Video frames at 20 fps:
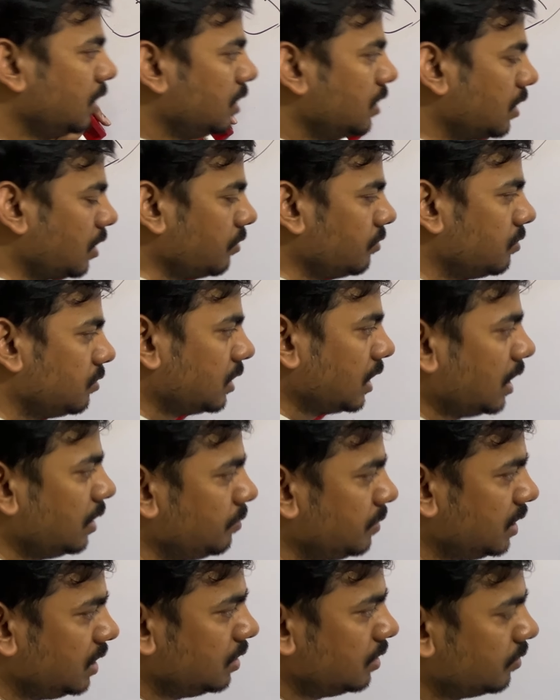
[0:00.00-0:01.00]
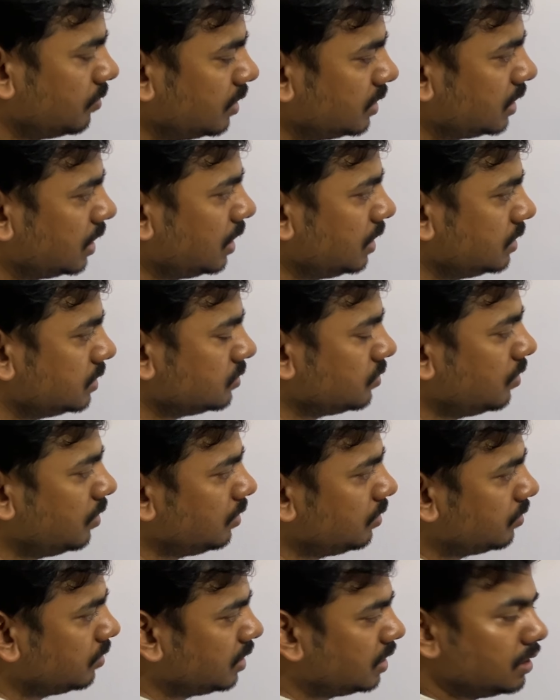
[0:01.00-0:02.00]
Now you tell me whether it is going
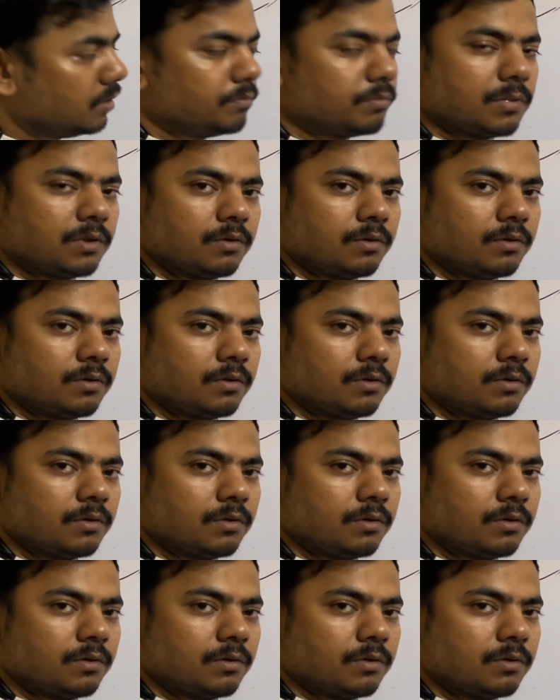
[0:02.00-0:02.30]
to give